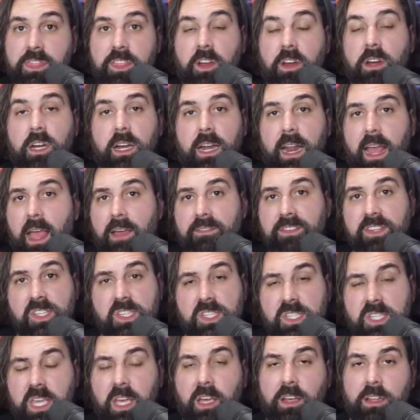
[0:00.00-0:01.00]
they're going to have a
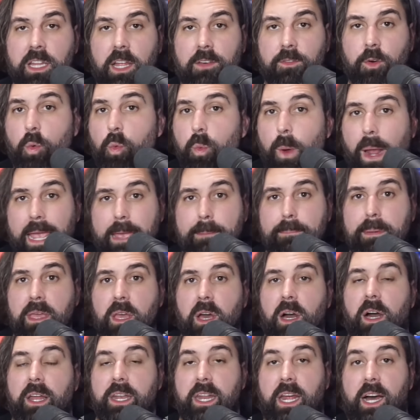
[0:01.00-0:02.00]
skill level way
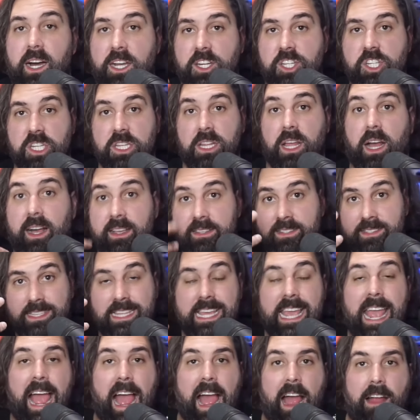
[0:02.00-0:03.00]
beyond us, us,
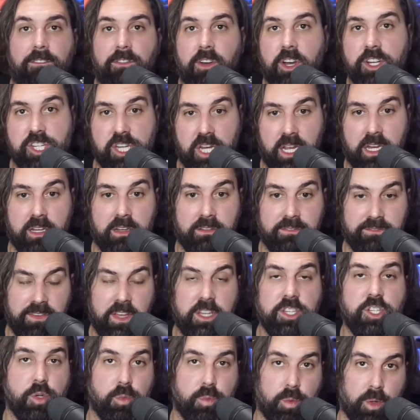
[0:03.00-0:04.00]
the average
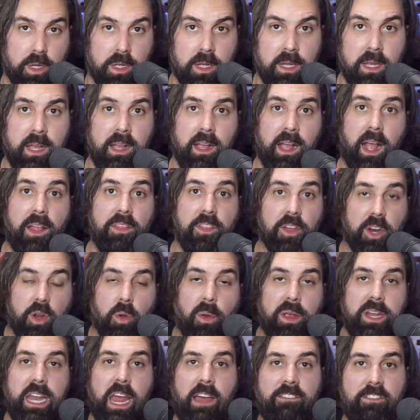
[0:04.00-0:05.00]
individual. And they're
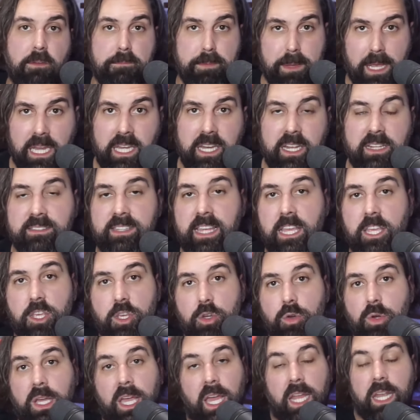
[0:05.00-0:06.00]
going to have opinions that
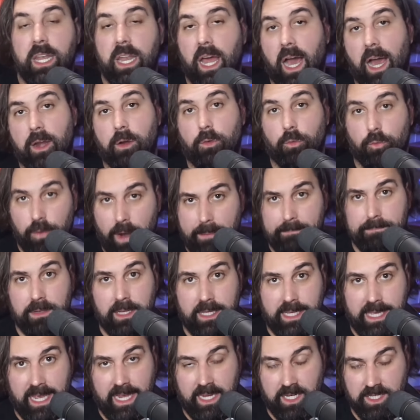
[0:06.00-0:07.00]
you cannot
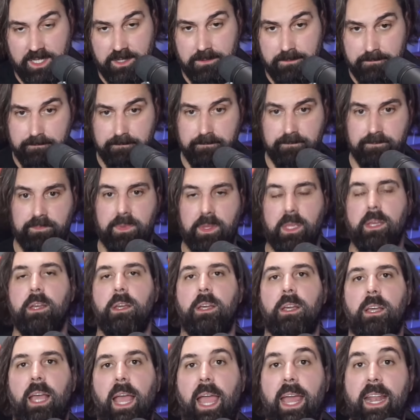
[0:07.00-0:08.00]
replicate.
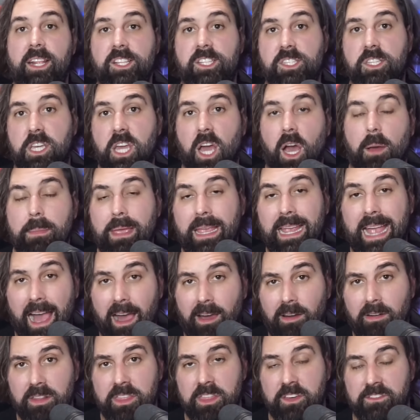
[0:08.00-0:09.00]
And it's coming
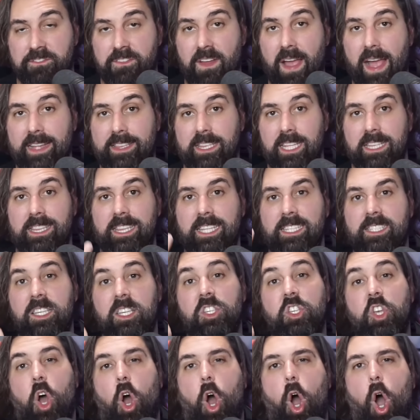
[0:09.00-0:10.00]
out of the fact that this
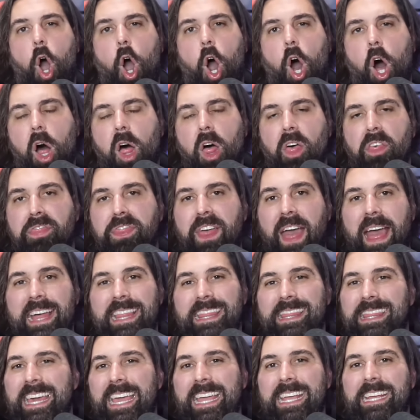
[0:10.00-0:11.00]
is all
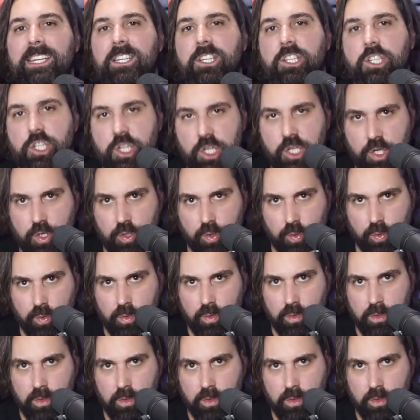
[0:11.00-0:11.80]
that they do.